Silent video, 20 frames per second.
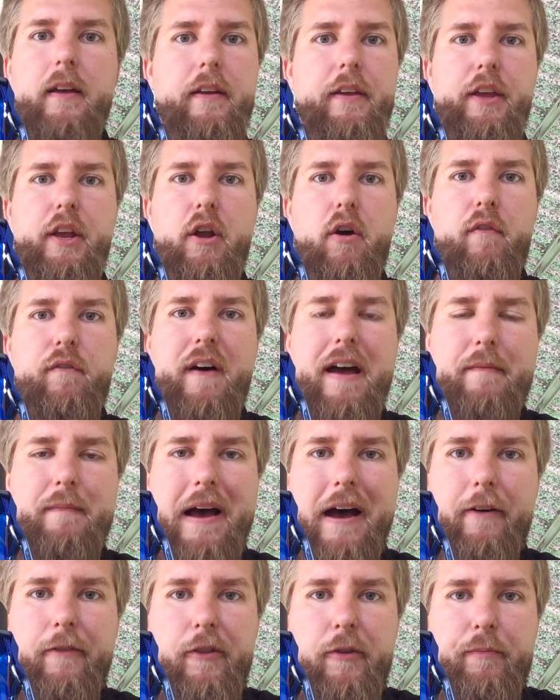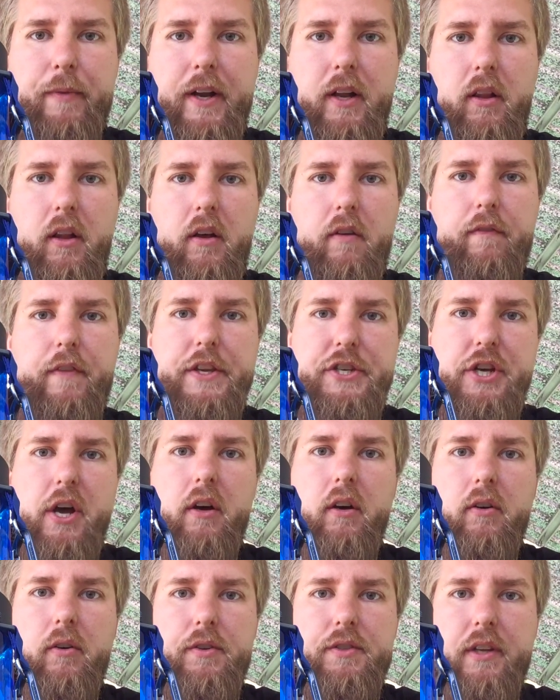if I'm out in the middle of the
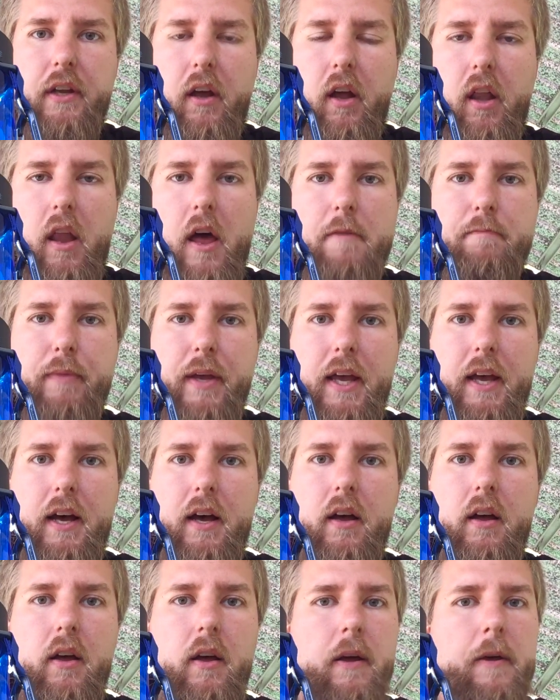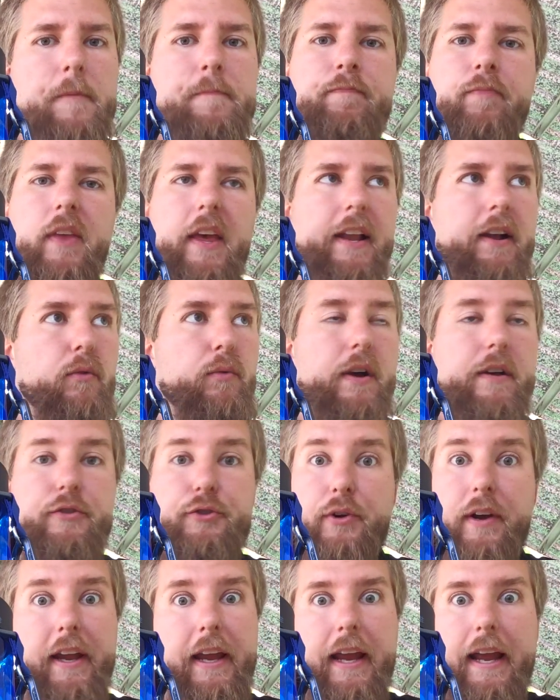jungles in Colombia,
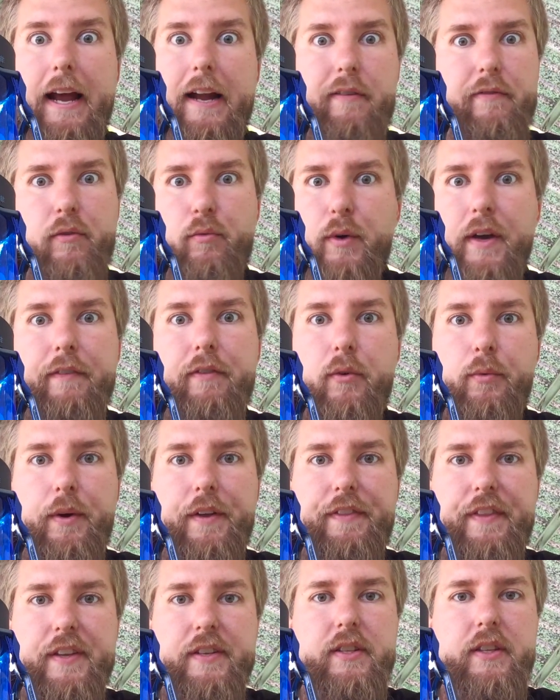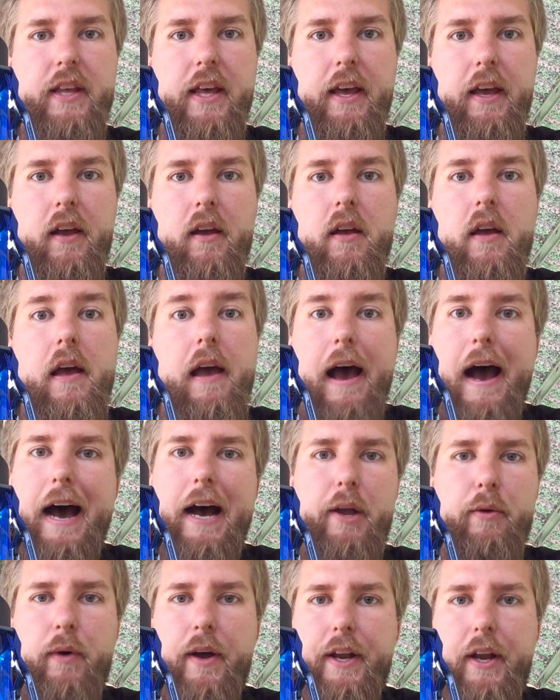drinking out of a river with this thing,
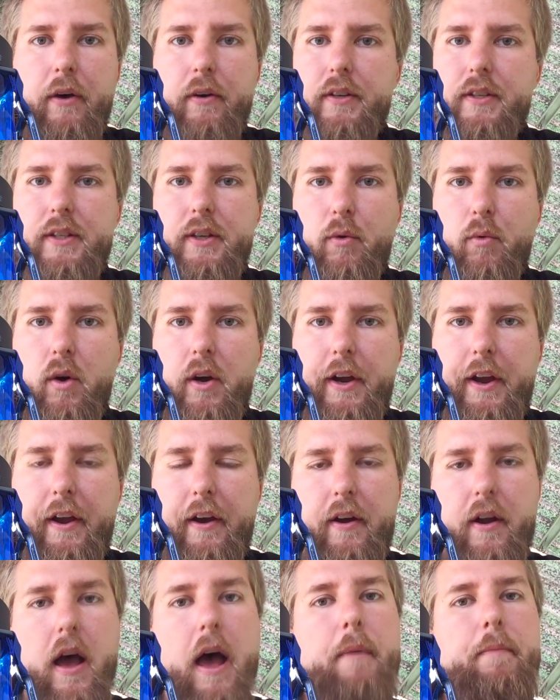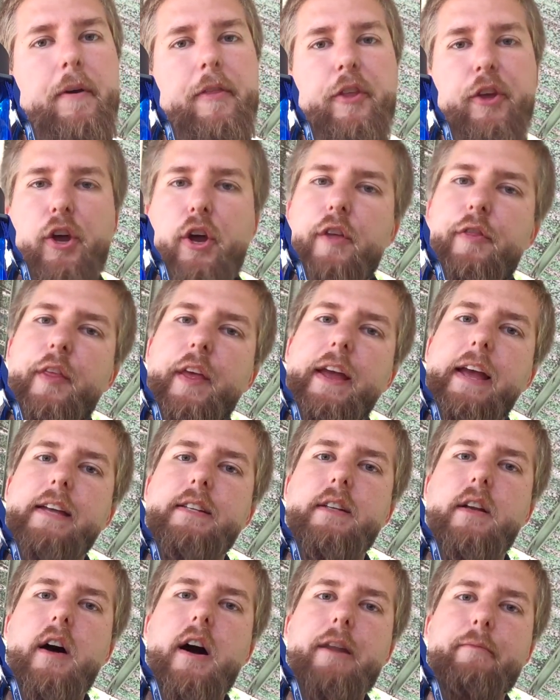how do I know it's still working or not? But the good thing
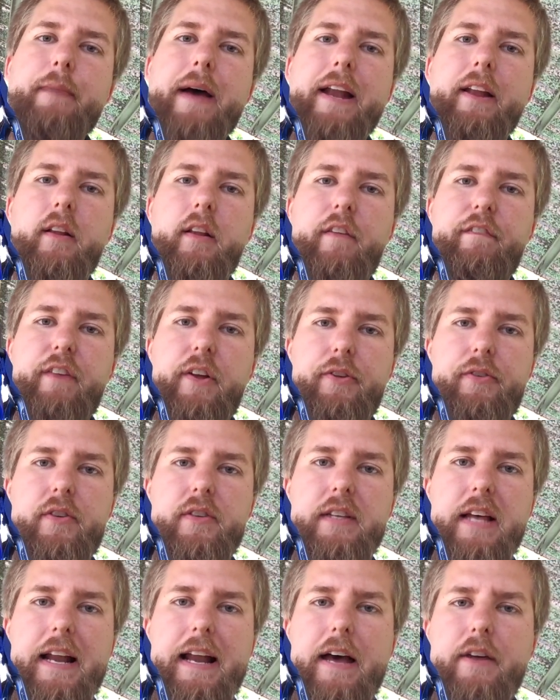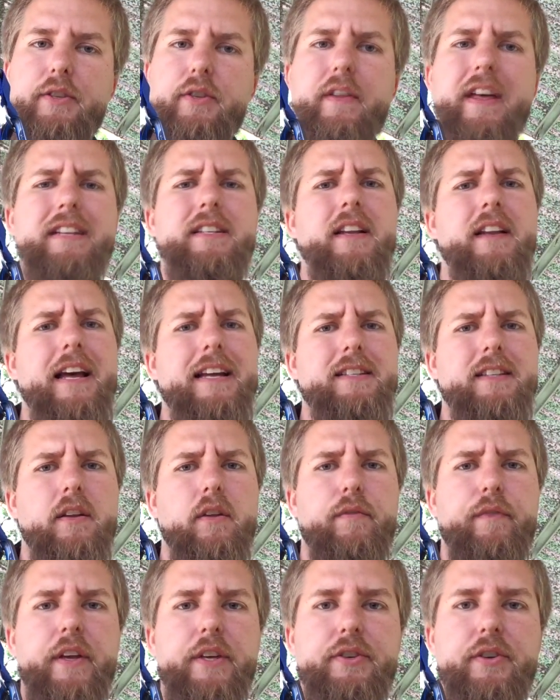is it automatically filters that out. So that's a nice
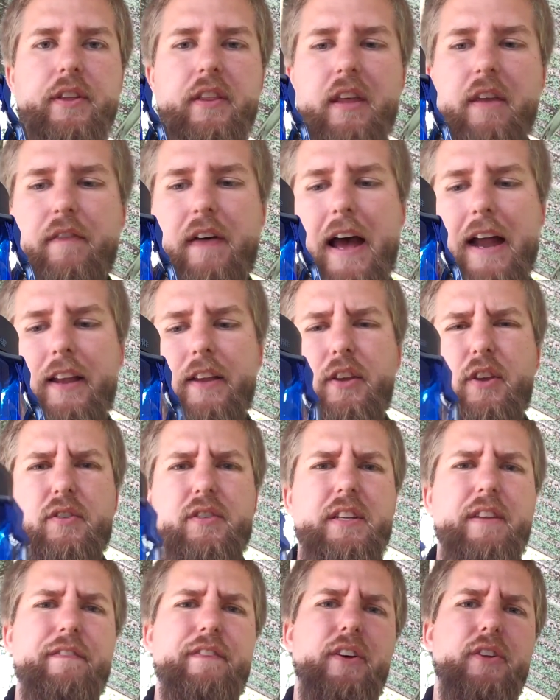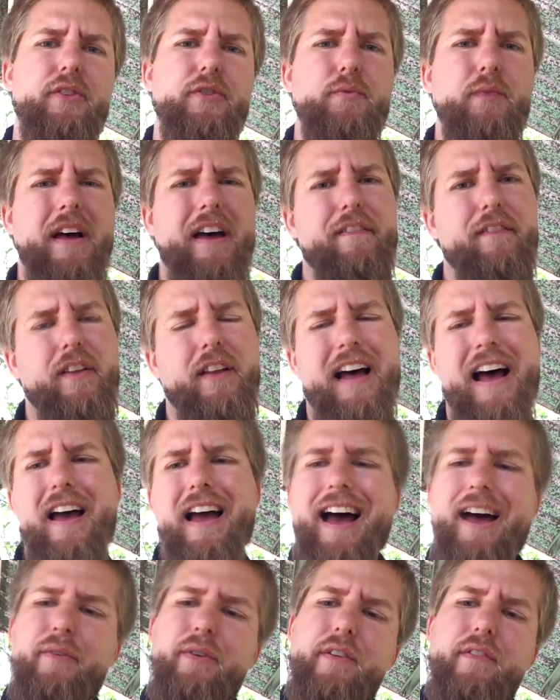little feature that they've added. Some filters will have,
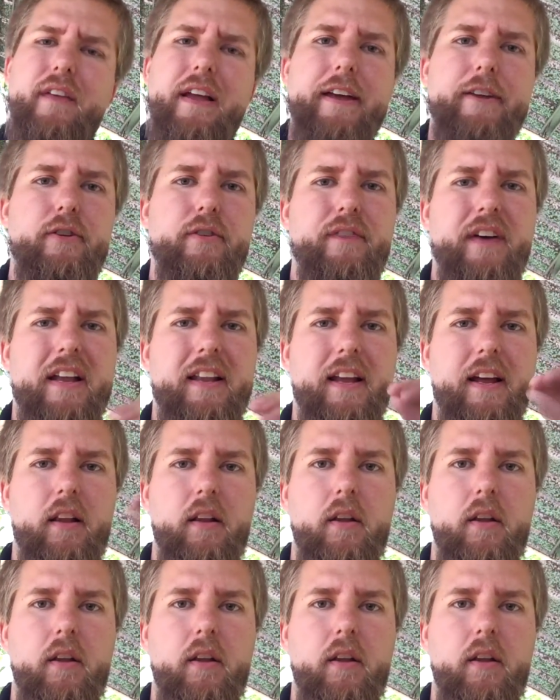I would have liked to have had like a